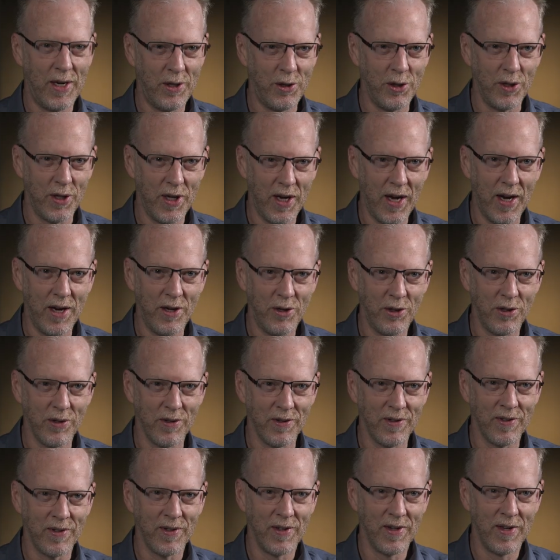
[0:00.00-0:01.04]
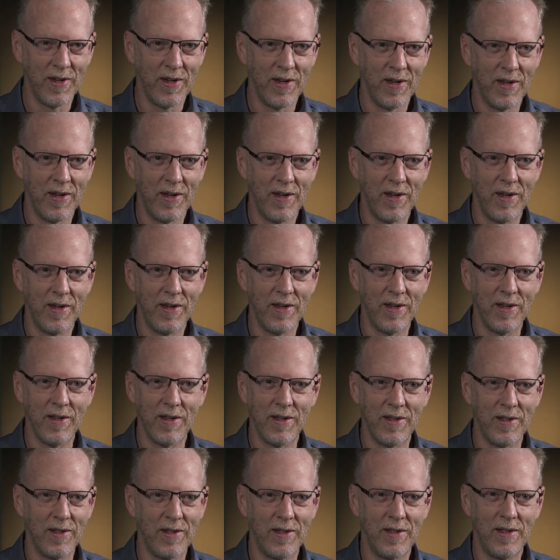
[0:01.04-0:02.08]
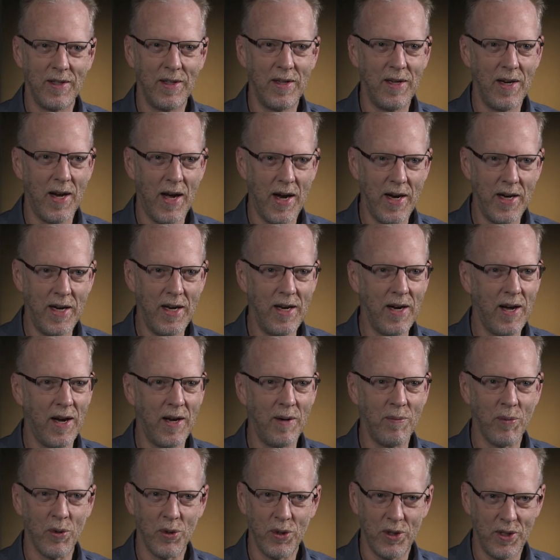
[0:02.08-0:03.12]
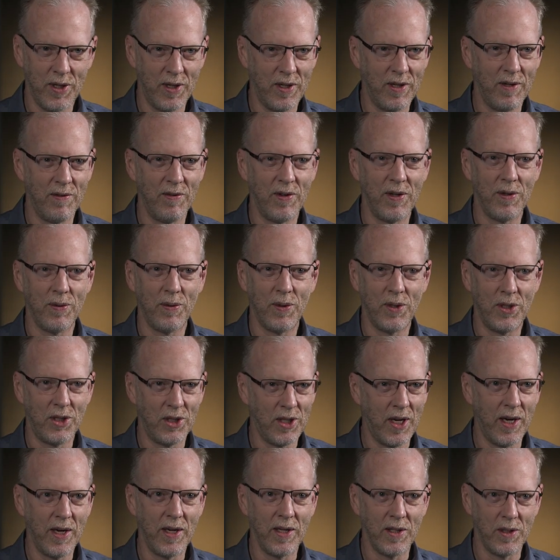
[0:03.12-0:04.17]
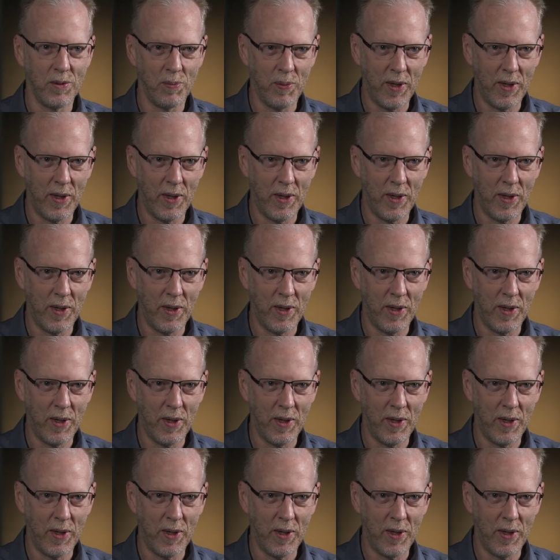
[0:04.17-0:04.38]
education, and 99% of it was science